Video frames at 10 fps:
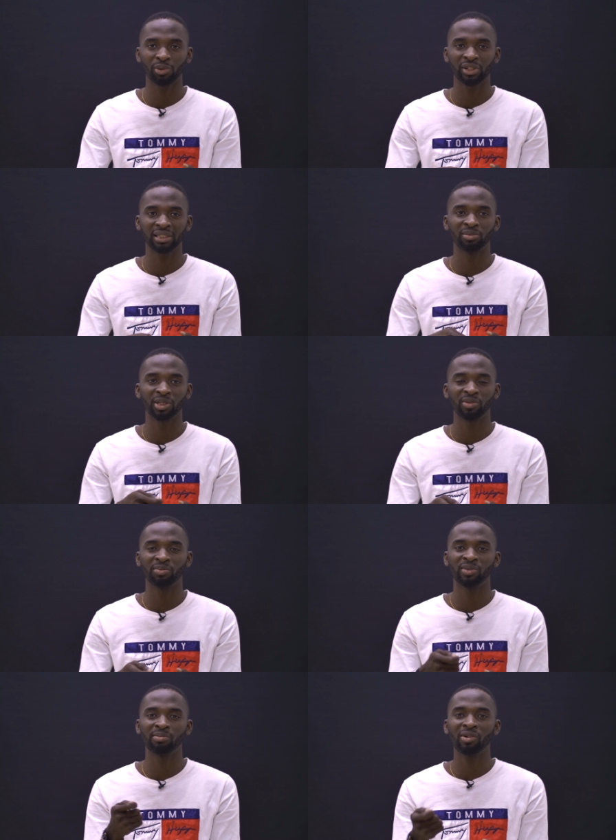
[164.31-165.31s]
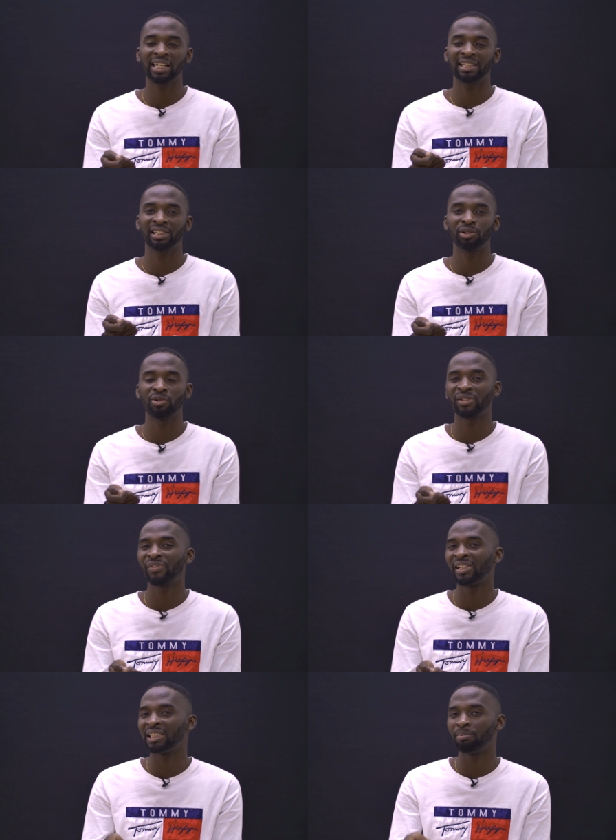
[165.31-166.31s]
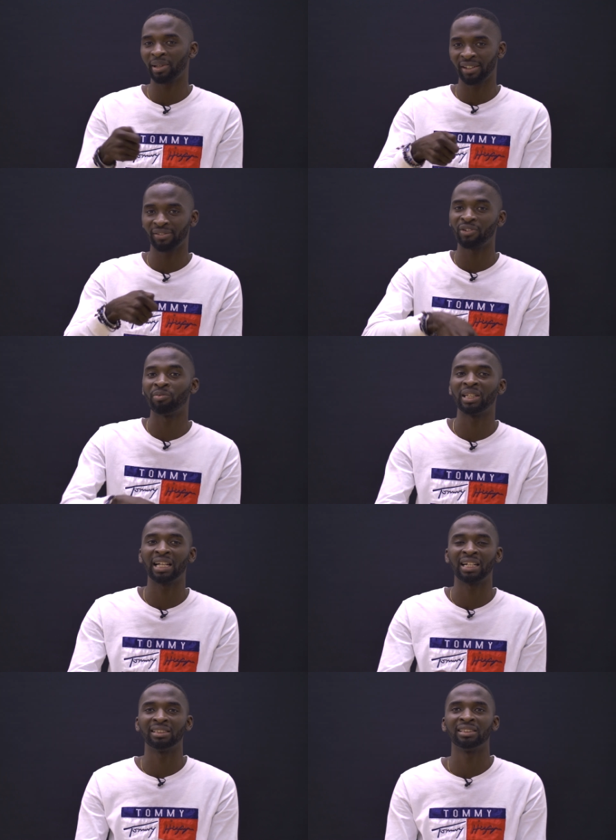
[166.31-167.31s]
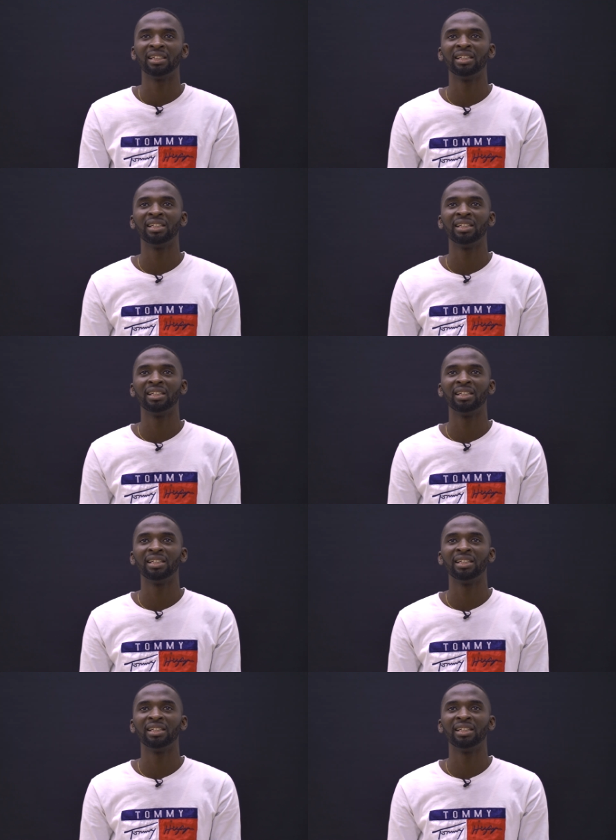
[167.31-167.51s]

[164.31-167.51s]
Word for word: She was, it's more like she was feeling the pain for me, and